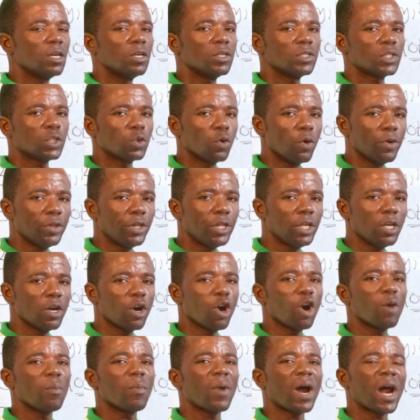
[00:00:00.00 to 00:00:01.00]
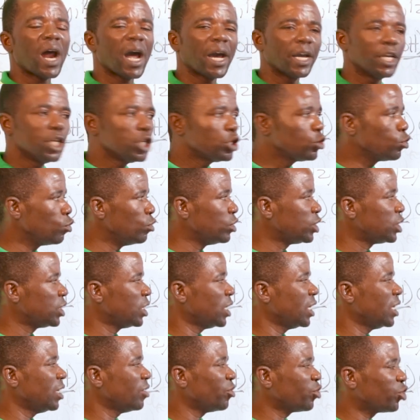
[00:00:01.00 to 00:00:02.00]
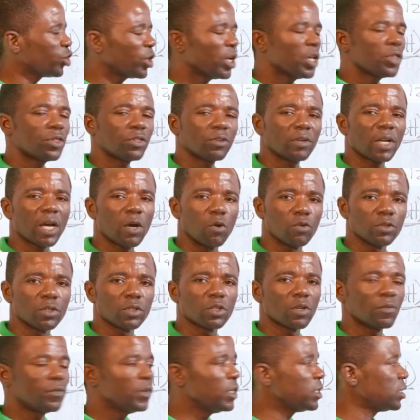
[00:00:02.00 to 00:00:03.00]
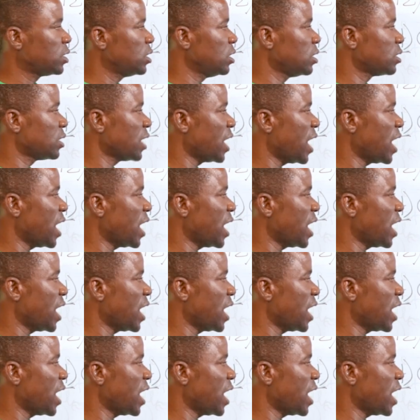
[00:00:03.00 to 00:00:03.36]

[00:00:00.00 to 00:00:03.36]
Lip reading: sodium hydrogen tetraoxosulfate 6,